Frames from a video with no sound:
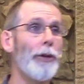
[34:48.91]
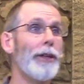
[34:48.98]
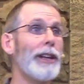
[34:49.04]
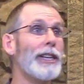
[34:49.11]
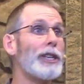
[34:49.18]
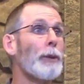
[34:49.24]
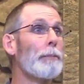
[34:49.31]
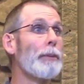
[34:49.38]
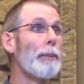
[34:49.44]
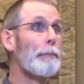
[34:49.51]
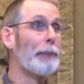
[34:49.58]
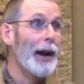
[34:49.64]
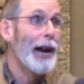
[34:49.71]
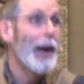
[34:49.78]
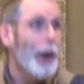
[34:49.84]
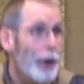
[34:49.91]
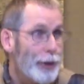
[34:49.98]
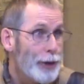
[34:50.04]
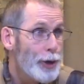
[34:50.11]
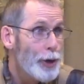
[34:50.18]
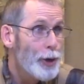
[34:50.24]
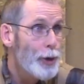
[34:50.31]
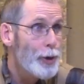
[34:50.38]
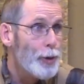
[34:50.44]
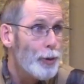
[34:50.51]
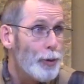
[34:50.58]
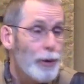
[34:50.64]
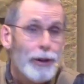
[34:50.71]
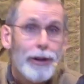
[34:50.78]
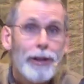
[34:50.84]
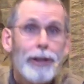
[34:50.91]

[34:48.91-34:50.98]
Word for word: than to prepare you,